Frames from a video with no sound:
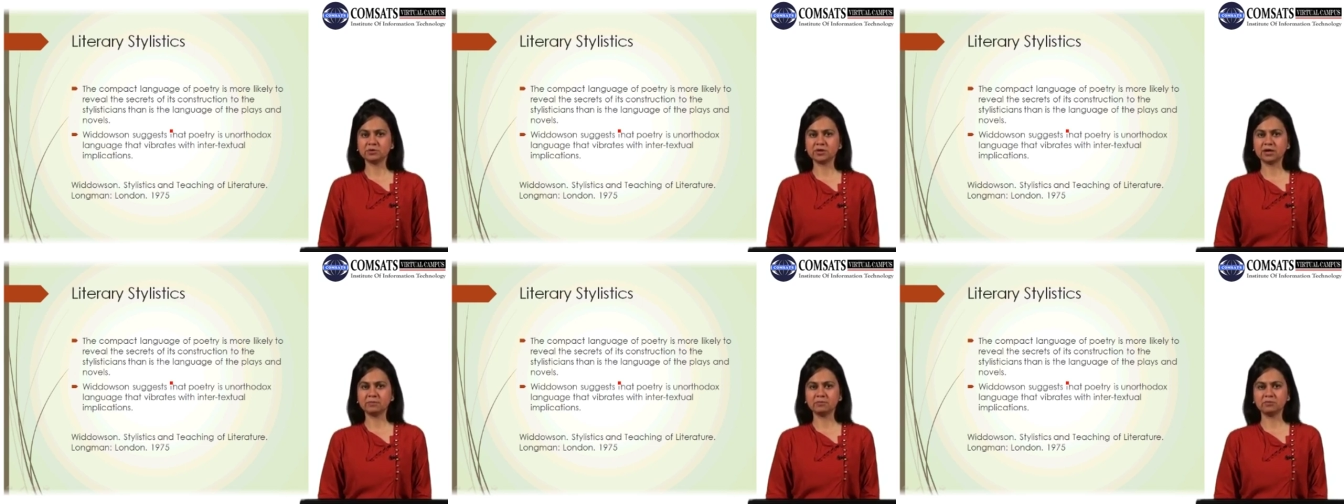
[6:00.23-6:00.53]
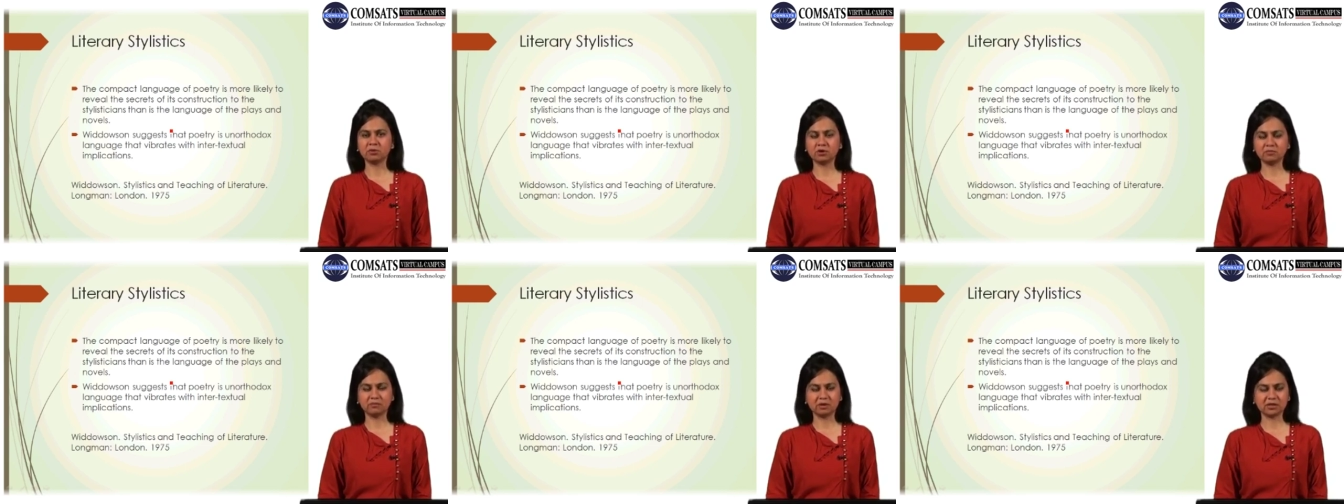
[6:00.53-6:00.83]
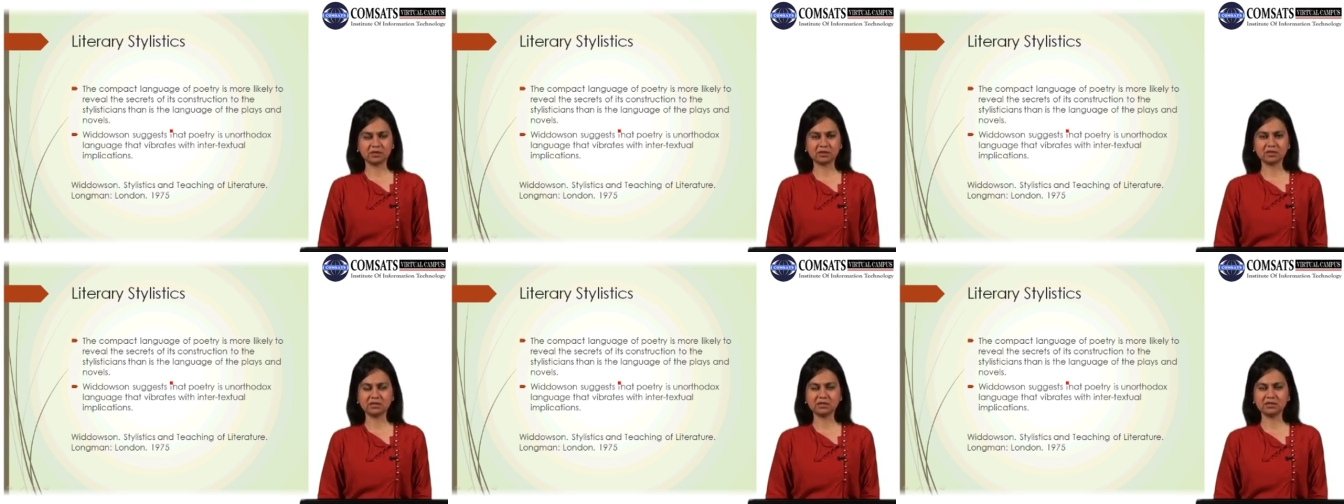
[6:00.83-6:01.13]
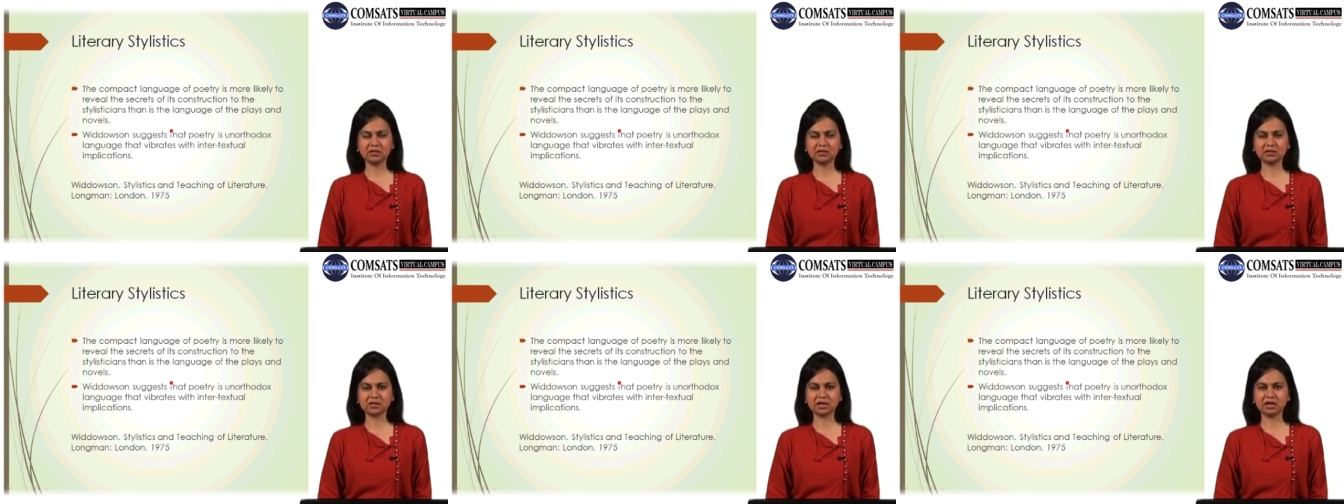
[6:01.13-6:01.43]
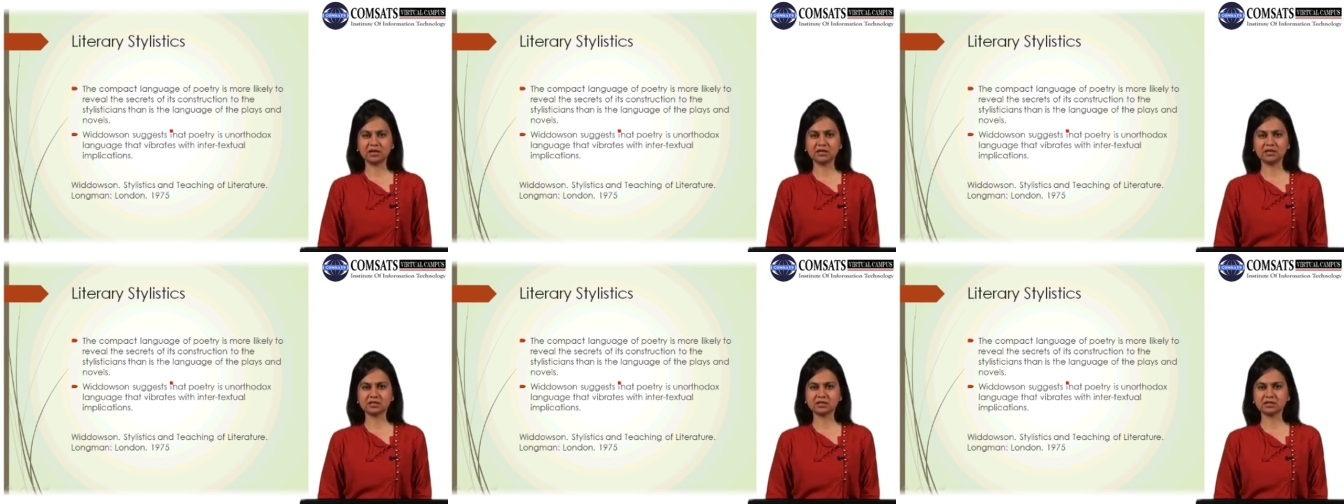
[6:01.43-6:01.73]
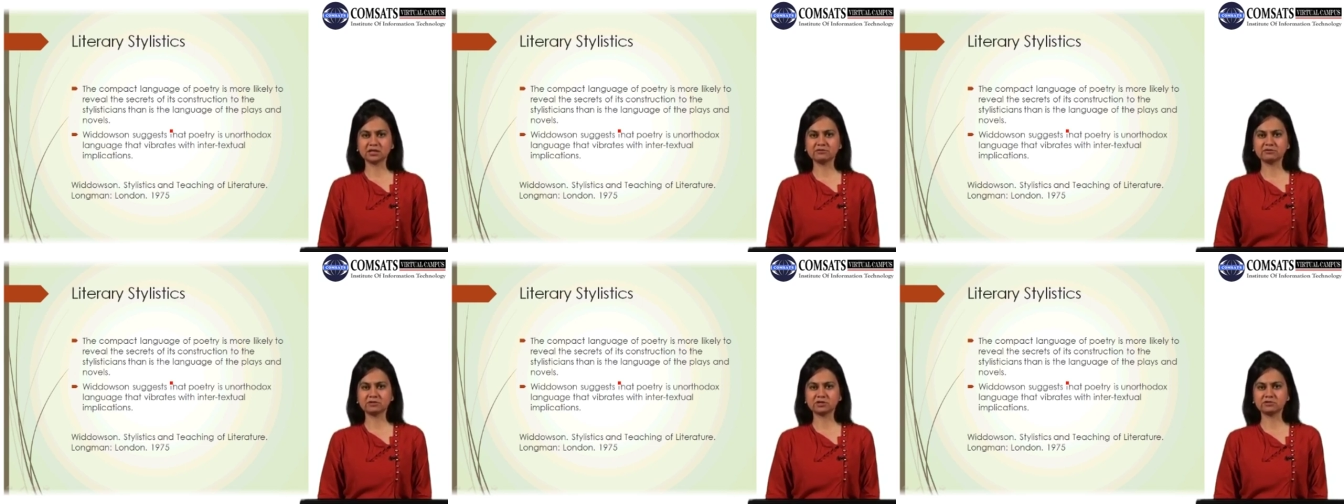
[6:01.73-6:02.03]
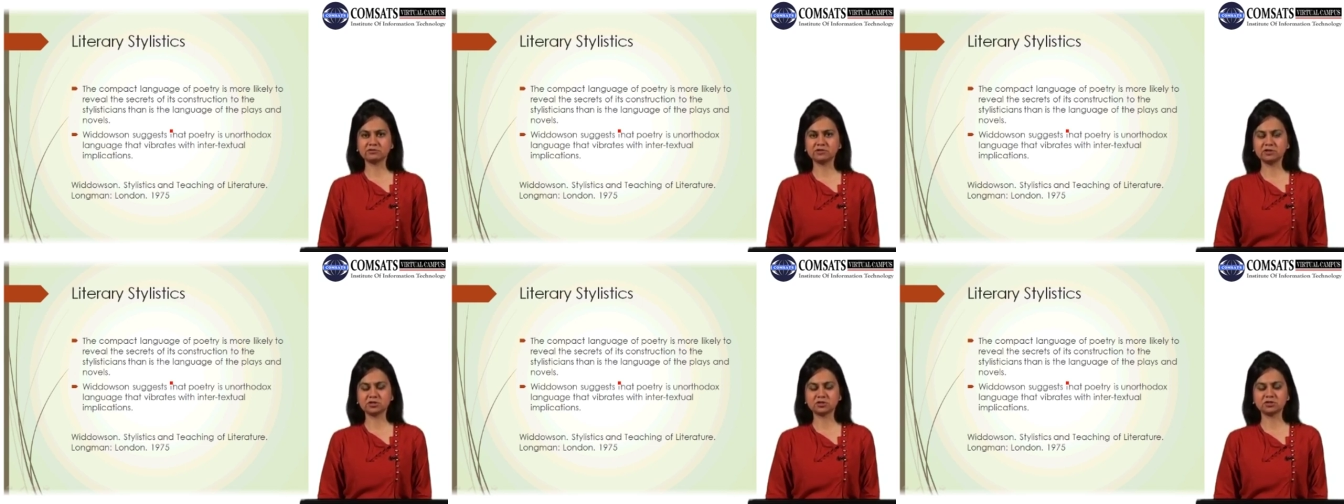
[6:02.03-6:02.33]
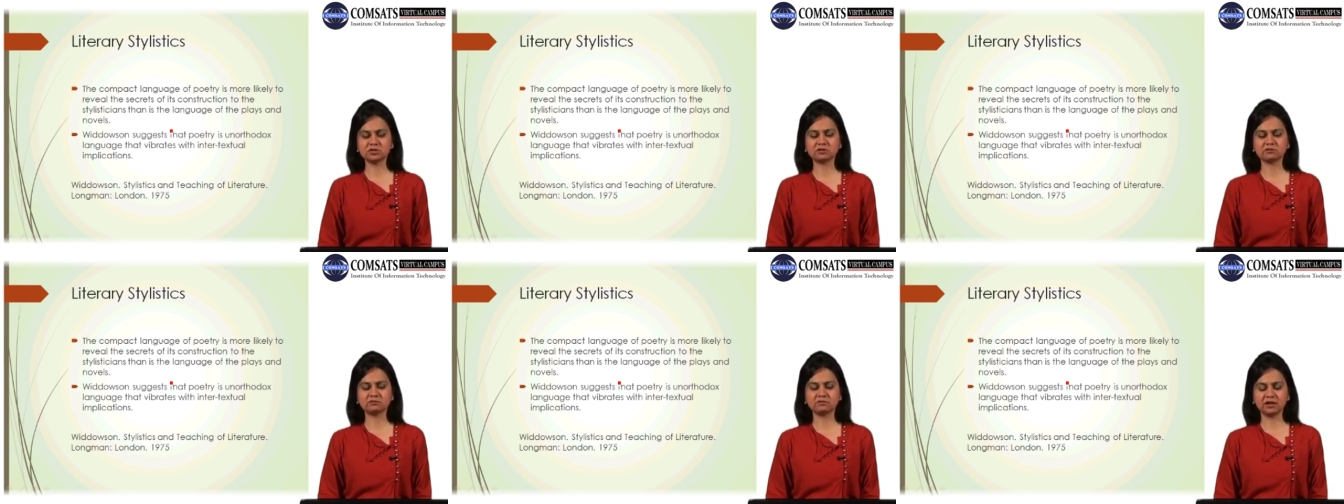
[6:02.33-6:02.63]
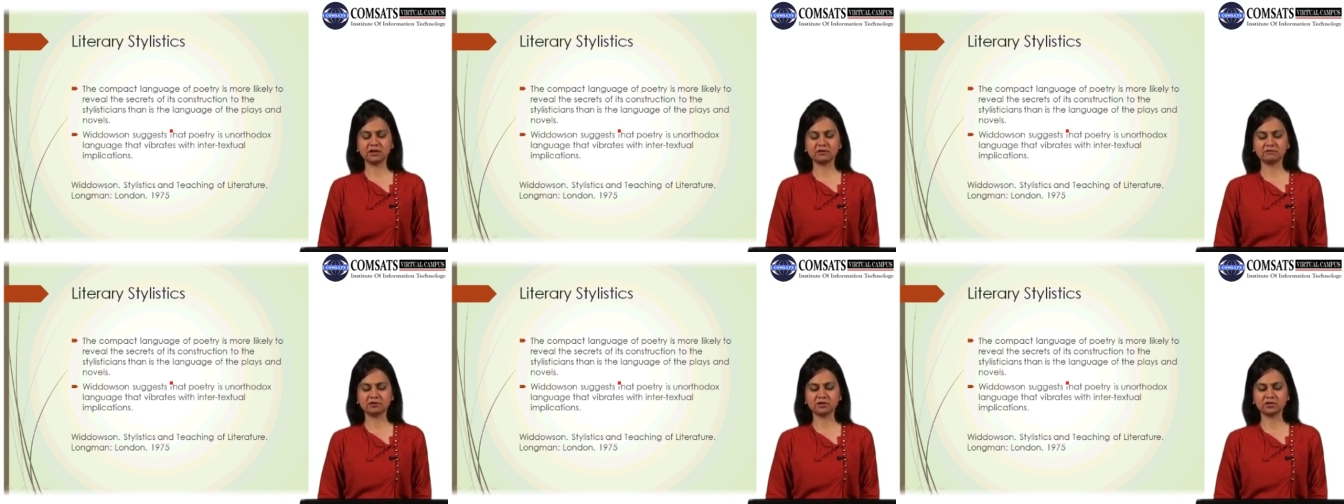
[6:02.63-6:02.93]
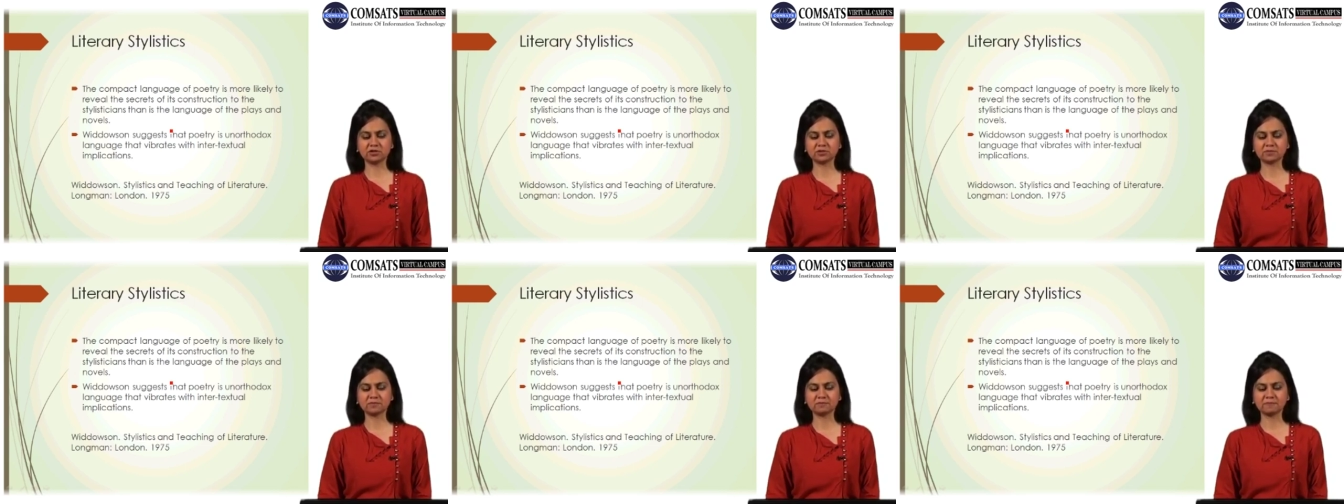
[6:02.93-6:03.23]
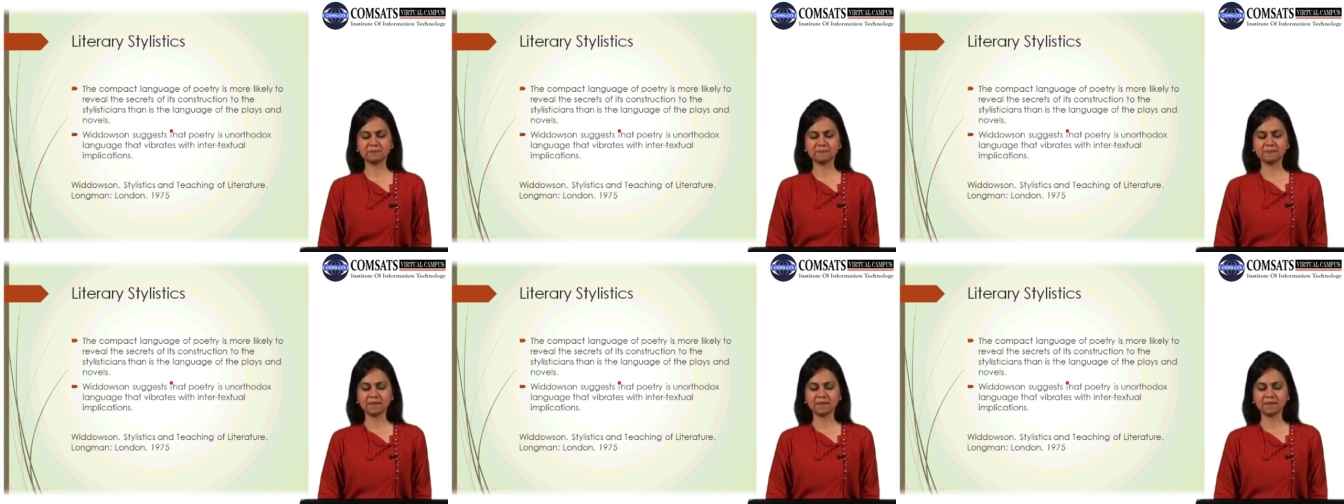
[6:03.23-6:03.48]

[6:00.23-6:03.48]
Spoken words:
to the abnormalities and distinguished features of language.